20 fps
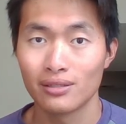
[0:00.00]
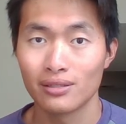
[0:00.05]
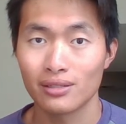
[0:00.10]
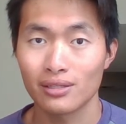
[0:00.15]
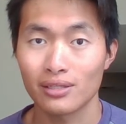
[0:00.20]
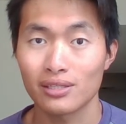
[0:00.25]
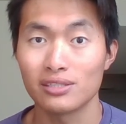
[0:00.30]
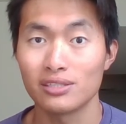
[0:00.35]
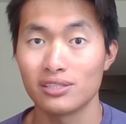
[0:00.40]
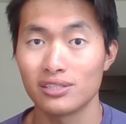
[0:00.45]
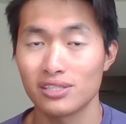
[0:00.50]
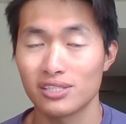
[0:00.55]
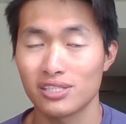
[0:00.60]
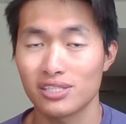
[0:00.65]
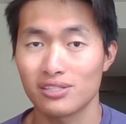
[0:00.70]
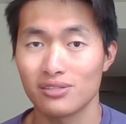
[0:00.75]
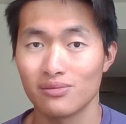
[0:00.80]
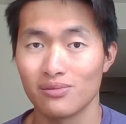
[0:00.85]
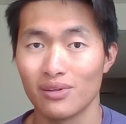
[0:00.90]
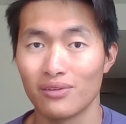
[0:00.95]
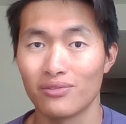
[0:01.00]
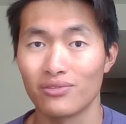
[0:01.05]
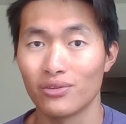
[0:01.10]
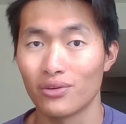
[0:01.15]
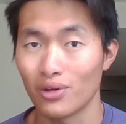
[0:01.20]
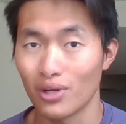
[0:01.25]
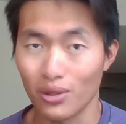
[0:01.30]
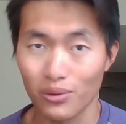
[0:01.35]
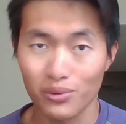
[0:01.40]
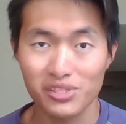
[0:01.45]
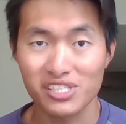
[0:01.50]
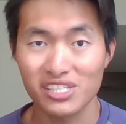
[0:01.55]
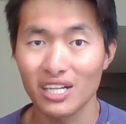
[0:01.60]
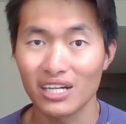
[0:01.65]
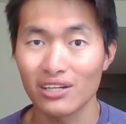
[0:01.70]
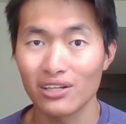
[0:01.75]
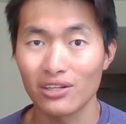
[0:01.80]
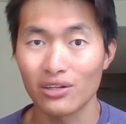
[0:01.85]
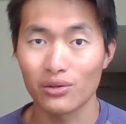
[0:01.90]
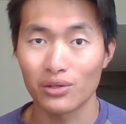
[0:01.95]
Because if you're always
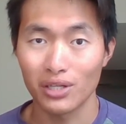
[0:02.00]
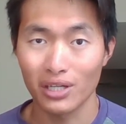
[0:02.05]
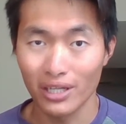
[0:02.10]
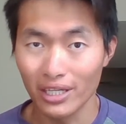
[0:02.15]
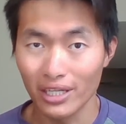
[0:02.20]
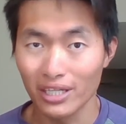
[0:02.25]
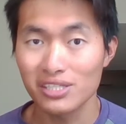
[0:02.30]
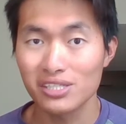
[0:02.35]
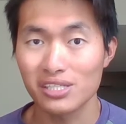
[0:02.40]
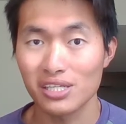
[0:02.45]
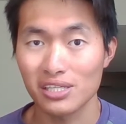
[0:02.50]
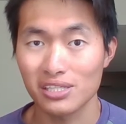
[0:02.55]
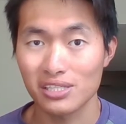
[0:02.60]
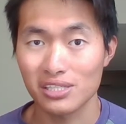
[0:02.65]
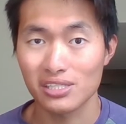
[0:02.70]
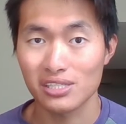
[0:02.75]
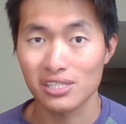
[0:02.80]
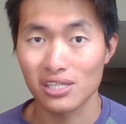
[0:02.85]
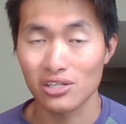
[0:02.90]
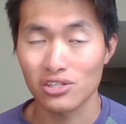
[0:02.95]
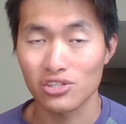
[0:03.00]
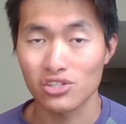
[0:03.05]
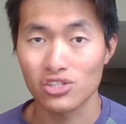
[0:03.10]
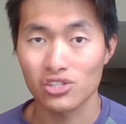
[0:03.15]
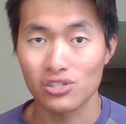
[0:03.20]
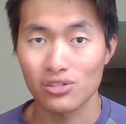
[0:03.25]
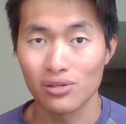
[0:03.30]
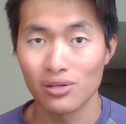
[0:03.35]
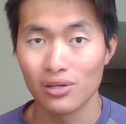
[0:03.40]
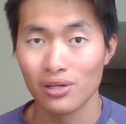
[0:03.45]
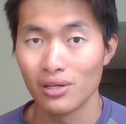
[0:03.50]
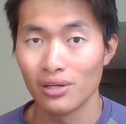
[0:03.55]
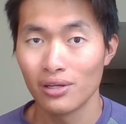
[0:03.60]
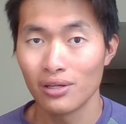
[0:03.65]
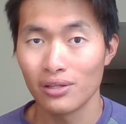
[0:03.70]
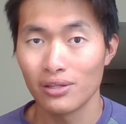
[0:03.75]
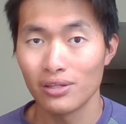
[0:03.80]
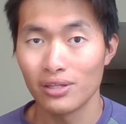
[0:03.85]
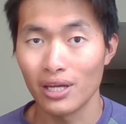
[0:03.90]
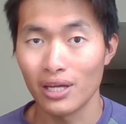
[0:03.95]
doubting your gut instincts and such,
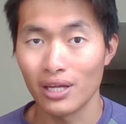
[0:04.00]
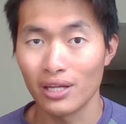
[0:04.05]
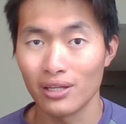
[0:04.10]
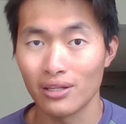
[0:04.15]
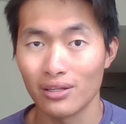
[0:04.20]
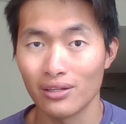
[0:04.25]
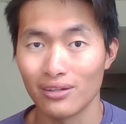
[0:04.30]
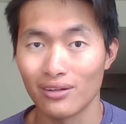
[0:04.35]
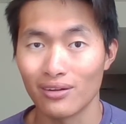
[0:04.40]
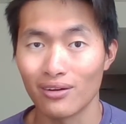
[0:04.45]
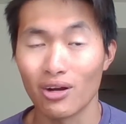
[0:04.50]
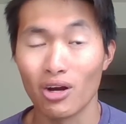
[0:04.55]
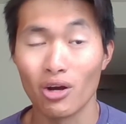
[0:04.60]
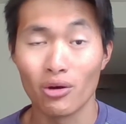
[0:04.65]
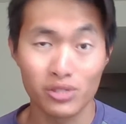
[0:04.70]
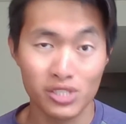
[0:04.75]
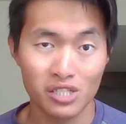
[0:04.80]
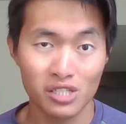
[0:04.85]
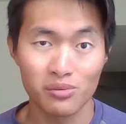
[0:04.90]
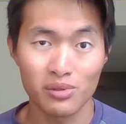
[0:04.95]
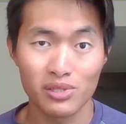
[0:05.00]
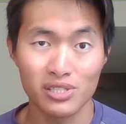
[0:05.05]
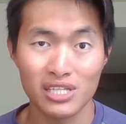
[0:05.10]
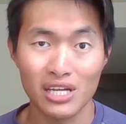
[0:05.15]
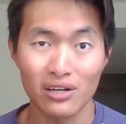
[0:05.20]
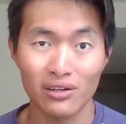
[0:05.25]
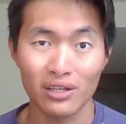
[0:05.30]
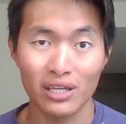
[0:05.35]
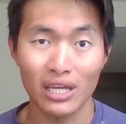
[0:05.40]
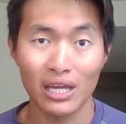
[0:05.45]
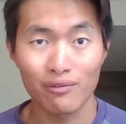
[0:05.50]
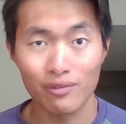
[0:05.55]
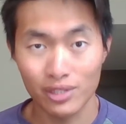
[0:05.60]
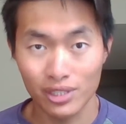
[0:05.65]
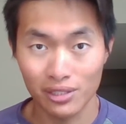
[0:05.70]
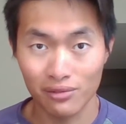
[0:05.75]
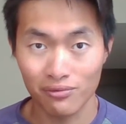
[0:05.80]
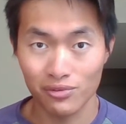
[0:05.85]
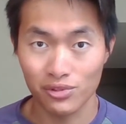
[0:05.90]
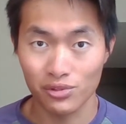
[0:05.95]
then you're always going to be doubting
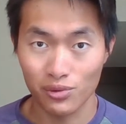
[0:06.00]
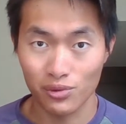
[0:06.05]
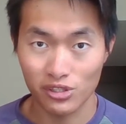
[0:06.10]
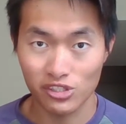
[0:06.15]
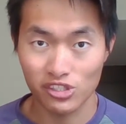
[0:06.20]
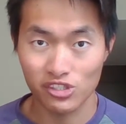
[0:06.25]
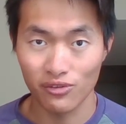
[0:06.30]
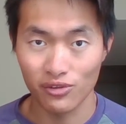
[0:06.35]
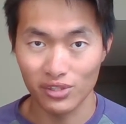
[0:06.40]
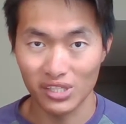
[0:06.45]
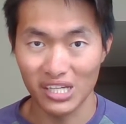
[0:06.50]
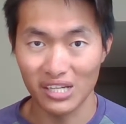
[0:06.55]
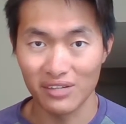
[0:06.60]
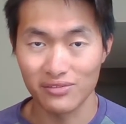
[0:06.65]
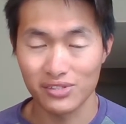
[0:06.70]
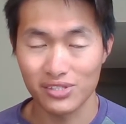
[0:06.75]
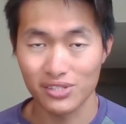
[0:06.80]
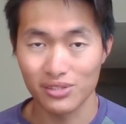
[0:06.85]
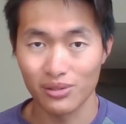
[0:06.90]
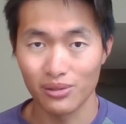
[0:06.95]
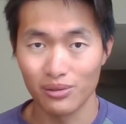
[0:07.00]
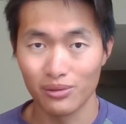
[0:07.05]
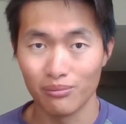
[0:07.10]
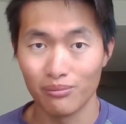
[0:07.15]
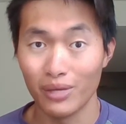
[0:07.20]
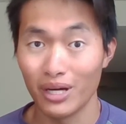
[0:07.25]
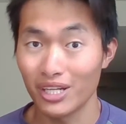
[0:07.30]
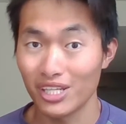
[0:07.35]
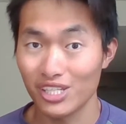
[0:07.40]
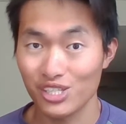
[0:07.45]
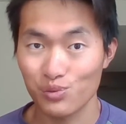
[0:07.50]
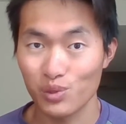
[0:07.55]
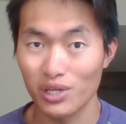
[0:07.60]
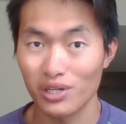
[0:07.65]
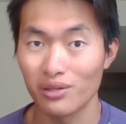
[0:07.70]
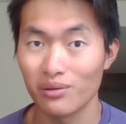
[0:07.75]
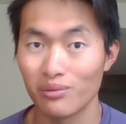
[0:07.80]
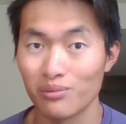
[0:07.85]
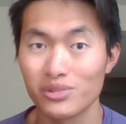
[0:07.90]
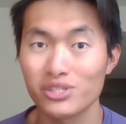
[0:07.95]
everything for the rest of your life. So might as
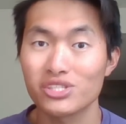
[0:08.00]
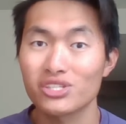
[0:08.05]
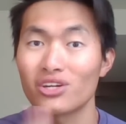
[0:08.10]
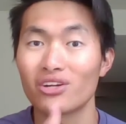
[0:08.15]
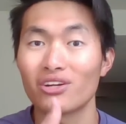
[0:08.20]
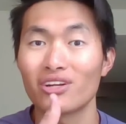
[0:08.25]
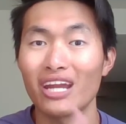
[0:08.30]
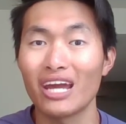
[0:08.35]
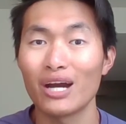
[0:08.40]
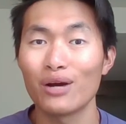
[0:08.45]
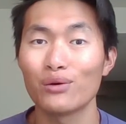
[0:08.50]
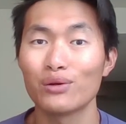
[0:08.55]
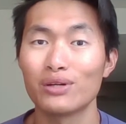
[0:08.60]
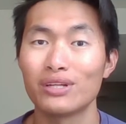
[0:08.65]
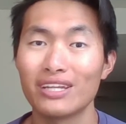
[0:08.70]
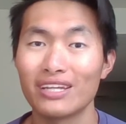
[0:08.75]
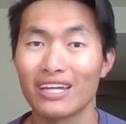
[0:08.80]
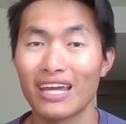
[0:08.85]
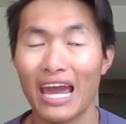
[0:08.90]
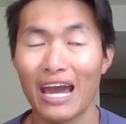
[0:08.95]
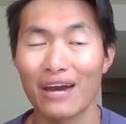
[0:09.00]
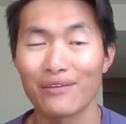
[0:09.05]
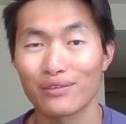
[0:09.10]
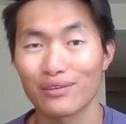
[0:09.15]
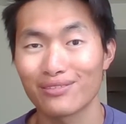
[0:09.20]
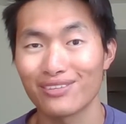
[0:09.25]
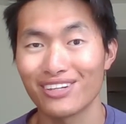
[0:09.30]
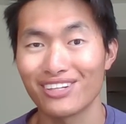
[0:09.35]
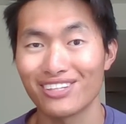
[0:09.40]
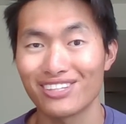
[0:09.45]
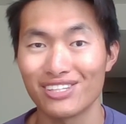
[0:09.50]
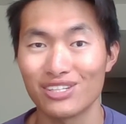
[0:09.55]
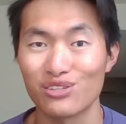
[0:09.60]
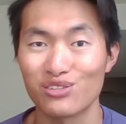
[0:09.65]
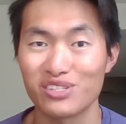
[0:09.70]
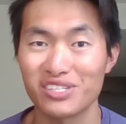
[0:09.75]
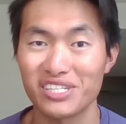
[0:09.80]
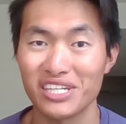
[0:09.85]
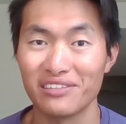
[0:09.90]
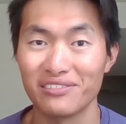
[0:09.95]
well start now and having faith in
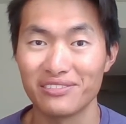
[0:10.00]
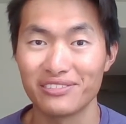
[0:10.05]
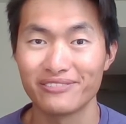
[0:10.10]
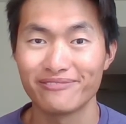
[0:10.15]
yourself.